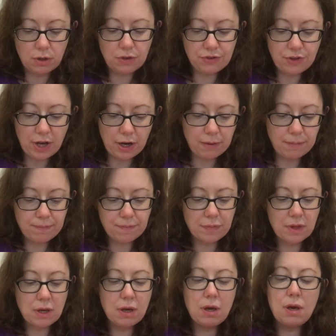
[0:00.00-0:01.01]
So
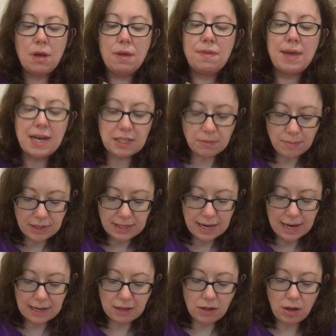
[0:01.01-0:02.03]
that's my
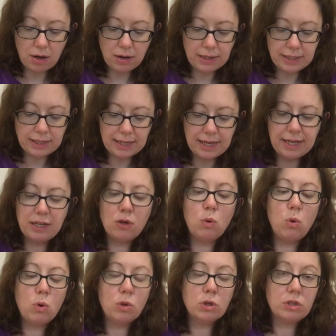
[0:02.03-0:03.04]
neckline in
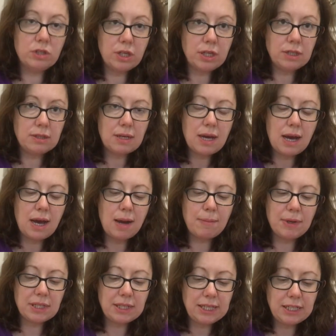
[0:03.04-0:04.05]
quarters and
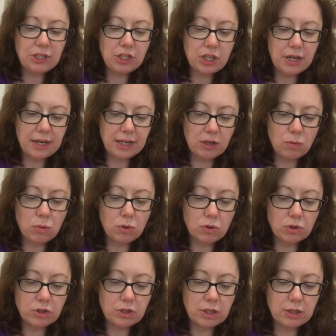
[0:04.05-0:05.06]
my t-shirt in
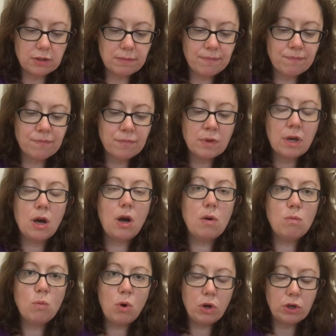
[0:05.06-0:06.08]
quarters.
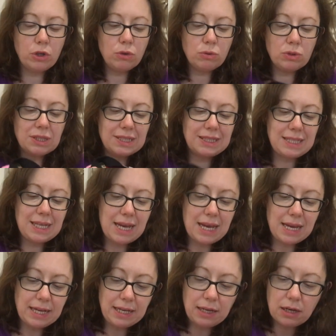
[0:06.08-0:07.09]
And what you'll
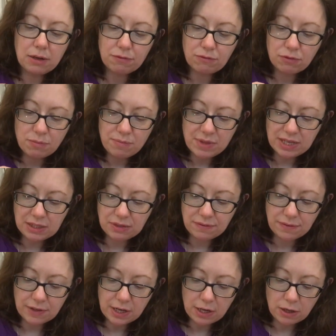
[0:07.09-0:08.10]
see from this
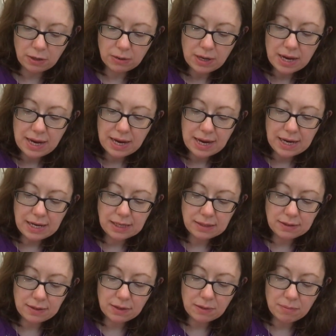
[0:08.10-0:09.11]
view
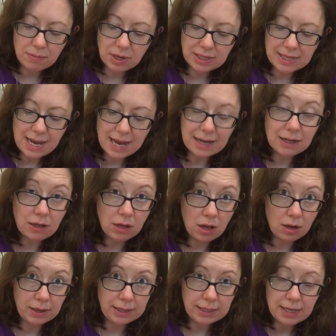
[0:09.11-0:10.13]
is that my
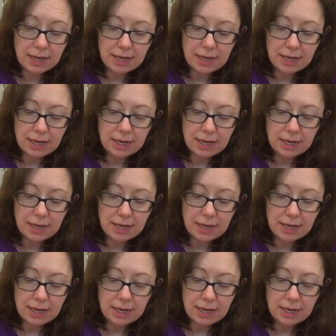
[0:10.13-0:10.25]
neckline